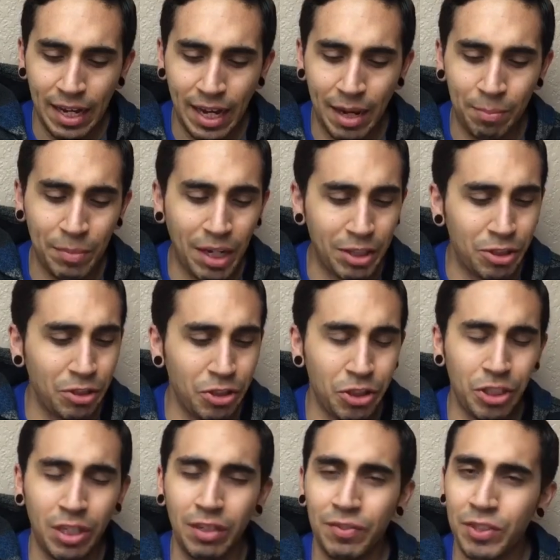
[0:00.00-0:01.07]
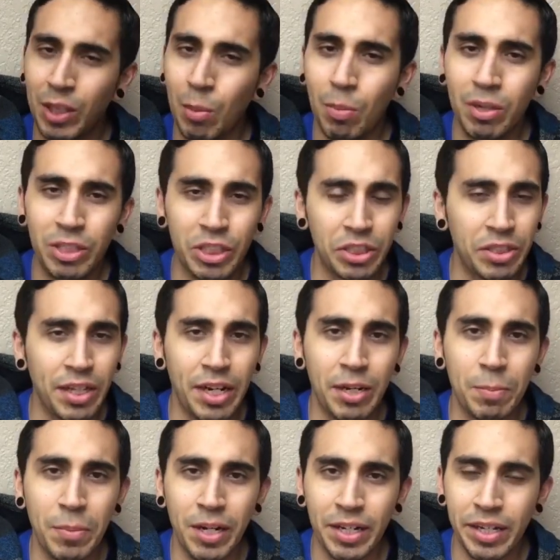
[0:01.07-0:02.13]
I'm not too sure if someone just
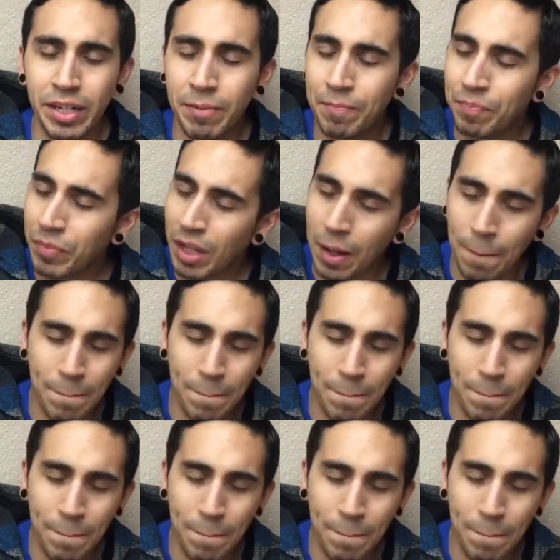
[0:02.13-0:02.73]
needed money.